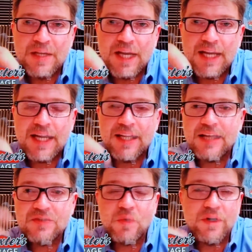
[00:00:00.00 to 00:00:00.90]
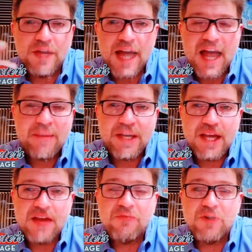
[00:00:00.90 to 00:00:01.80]
And that's where the habit
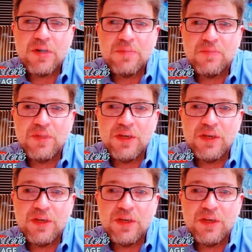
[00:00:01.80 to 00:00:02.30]
came from.